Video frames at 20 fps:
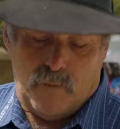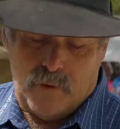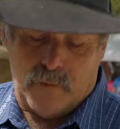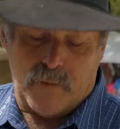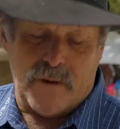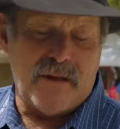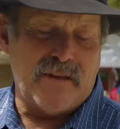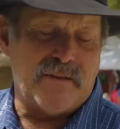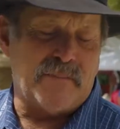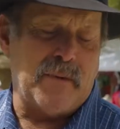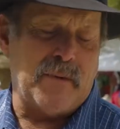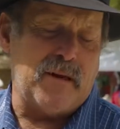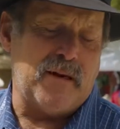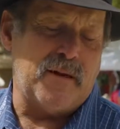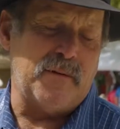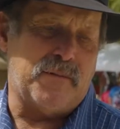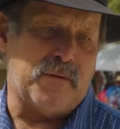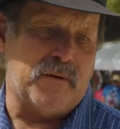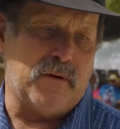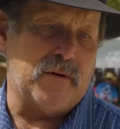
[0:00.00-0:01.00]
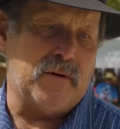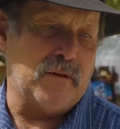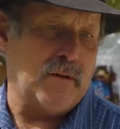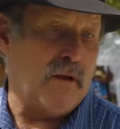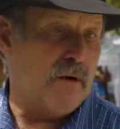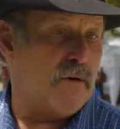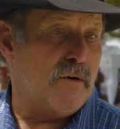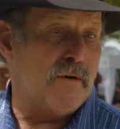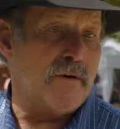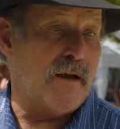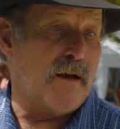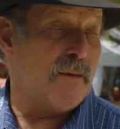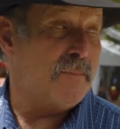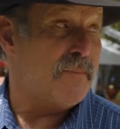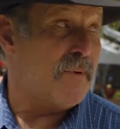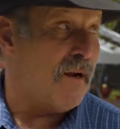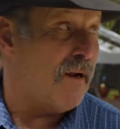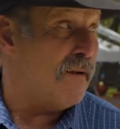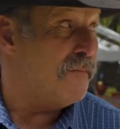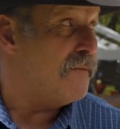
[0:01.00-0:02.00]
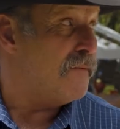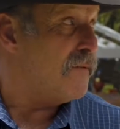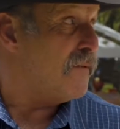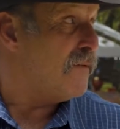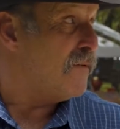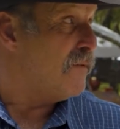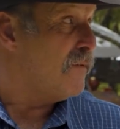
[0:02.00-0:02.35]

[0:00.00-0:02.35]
We raise money for local nonprofits.